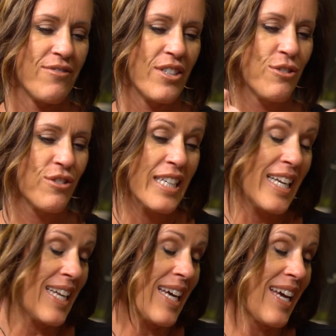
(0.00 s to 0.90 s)
of the
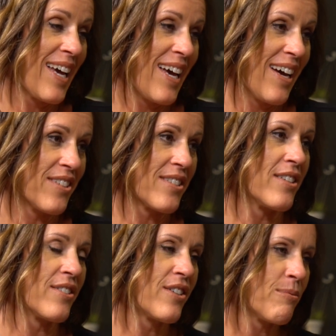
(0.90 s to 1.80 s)
trinity as
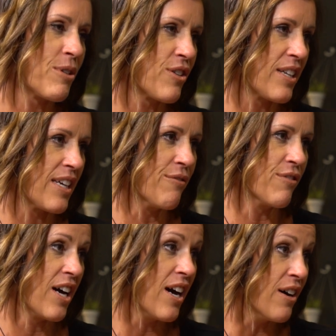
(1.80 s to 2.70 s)
this community of
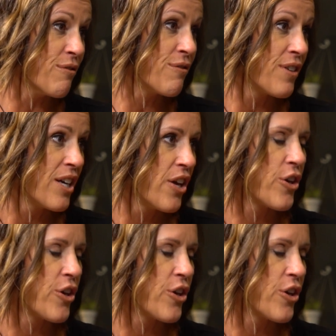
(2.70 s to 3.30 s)
love mm-hmm.